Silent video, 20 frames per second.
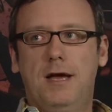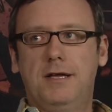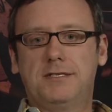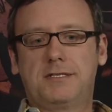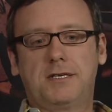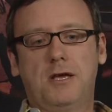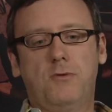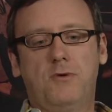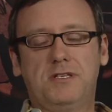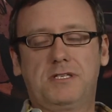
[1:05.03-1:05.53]

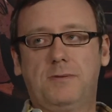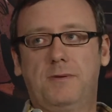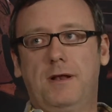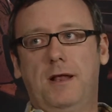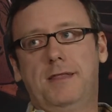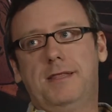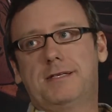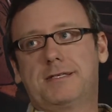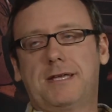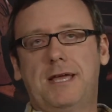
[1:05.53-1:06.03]
And so when
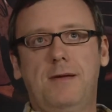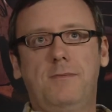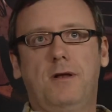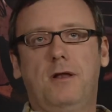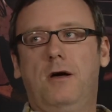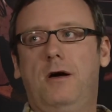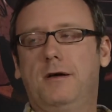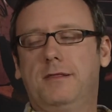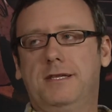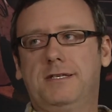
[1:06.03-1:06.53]
something like this came
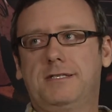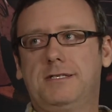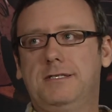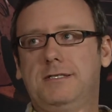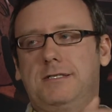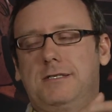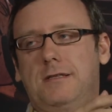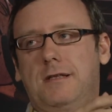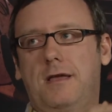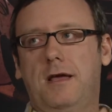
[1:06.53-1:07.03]
along, this
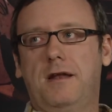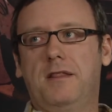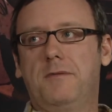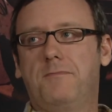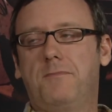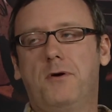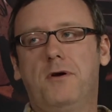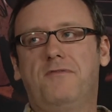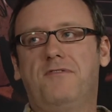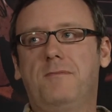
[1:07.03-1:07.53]
is kind of
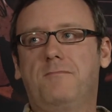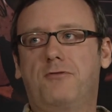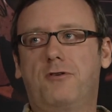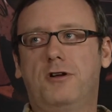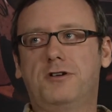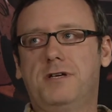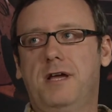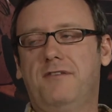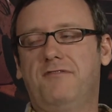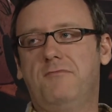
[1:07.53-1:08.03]
the perfect
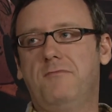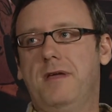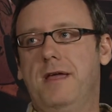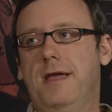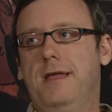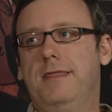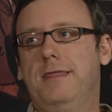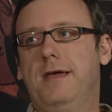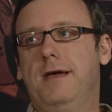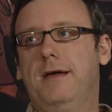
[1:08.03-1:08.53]
project for
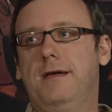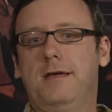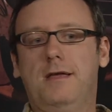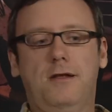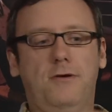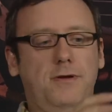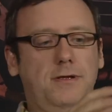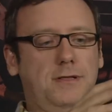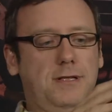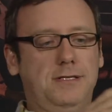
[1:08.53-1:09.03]
me. And
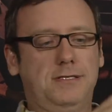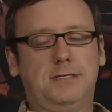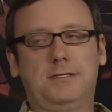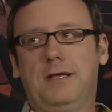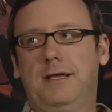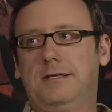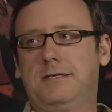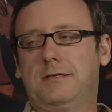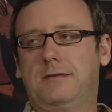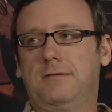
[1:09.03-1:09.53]
you know,
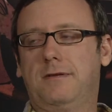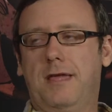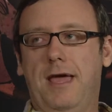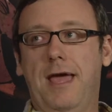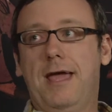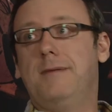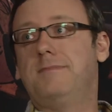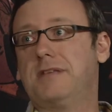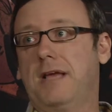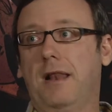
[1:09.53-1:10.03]
it's
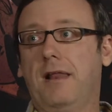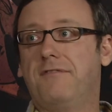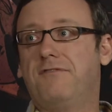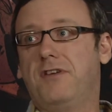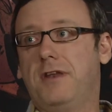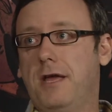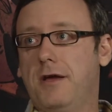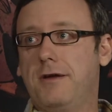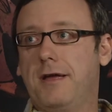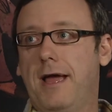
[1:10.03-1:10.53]
games. I
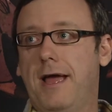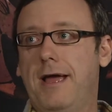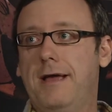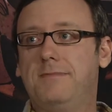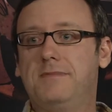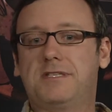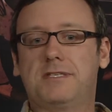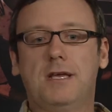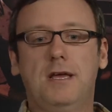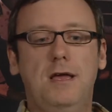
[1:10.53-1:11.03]
love video
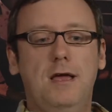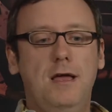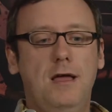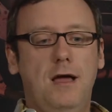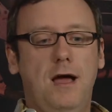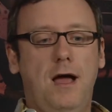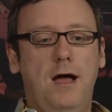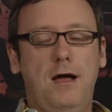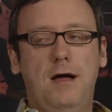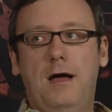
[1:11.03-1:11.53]
games.
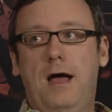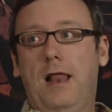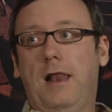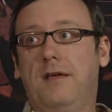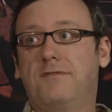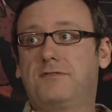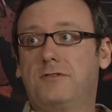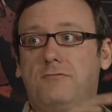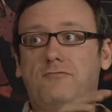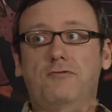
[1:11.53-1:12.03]
I
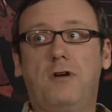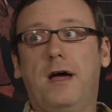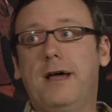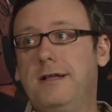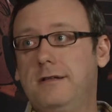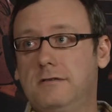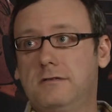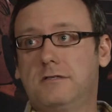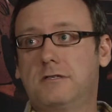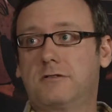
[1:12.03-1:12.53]
love to
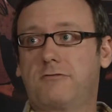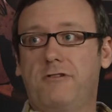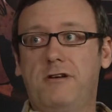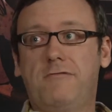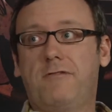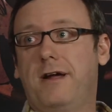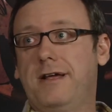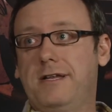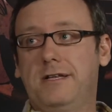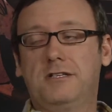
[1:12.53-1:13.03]
write
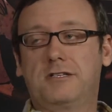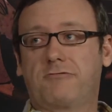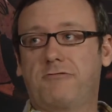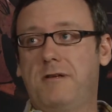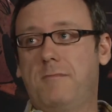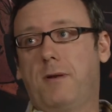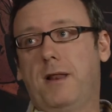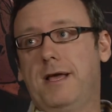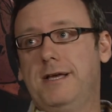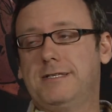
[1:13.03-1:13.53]

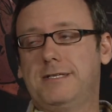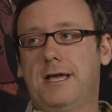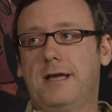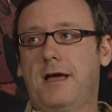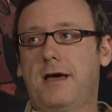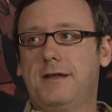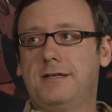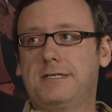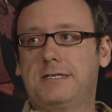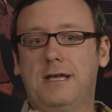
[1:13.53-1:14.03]
screenplays,
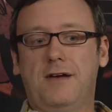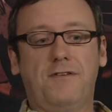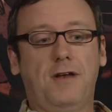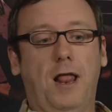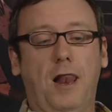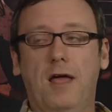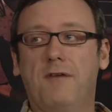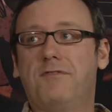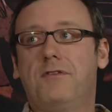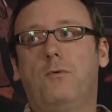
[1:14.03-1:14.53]
that kind of stuff,
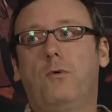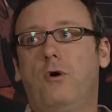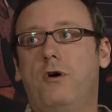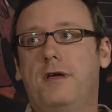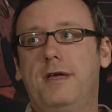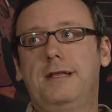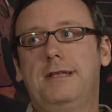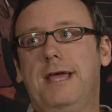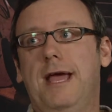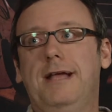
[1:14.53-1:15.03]
and I love The
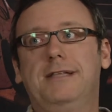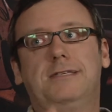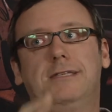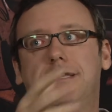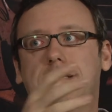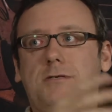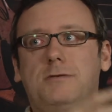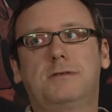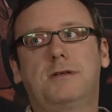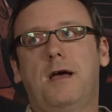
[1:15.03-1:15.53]
Walking Dead,
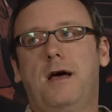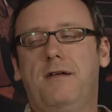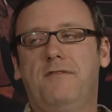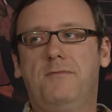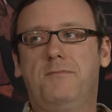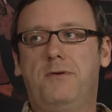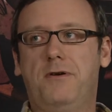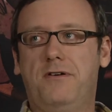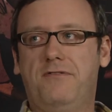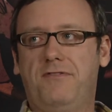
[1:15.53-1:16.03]
so this was kind
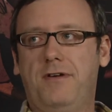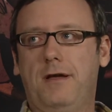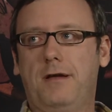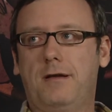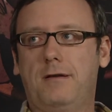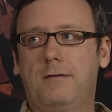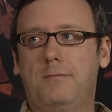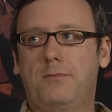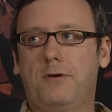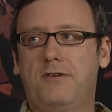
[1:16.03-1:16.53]
of a
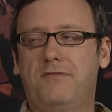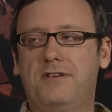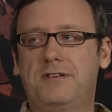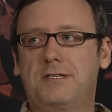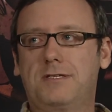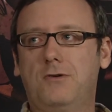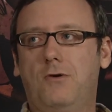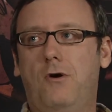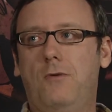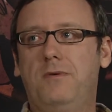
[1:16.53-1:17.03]

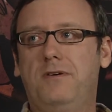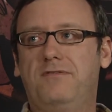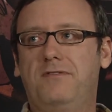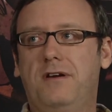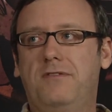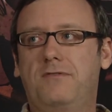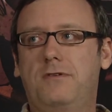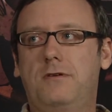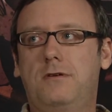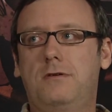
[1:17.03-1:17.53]
perfect storm
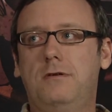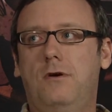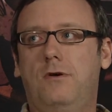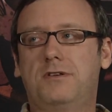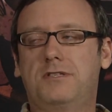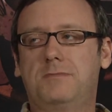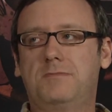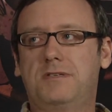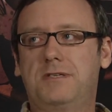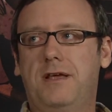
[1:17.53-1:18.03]
of
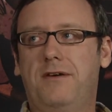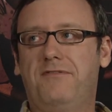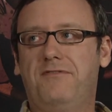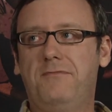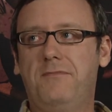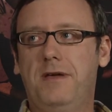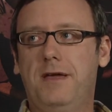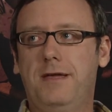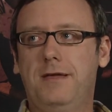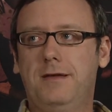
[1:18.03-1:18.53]
awesome stuff
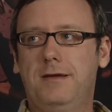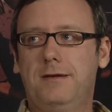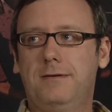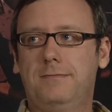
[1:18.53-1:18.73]
for me.